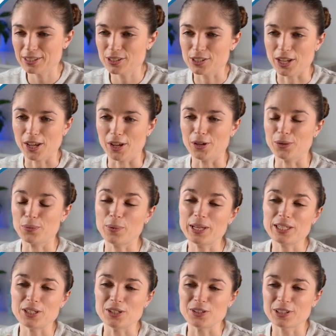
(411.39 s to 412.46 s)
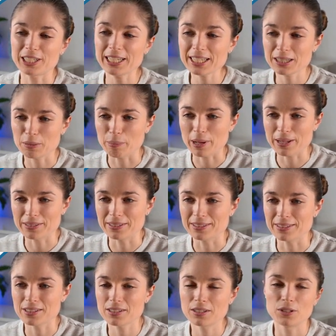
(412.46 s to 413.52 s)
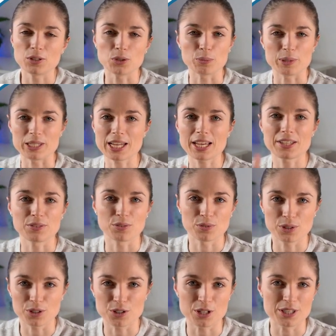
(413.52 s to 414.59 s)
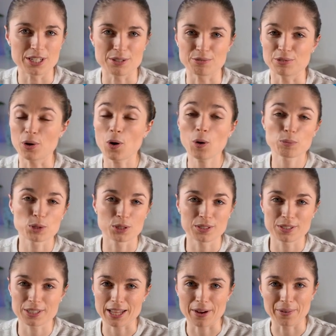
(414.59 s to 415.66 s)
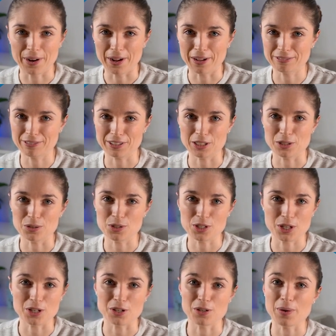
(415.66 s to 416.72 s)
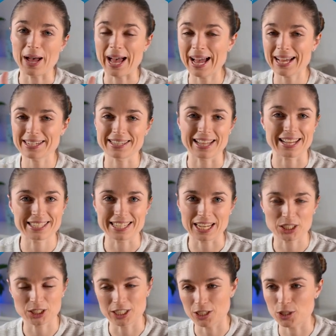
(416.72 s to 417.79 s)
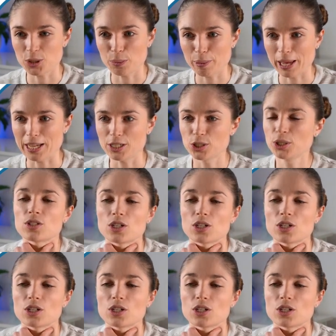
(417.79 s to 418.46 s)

So when you click the buttons, you'll be taken through to the different options there are for you to add that section into your page.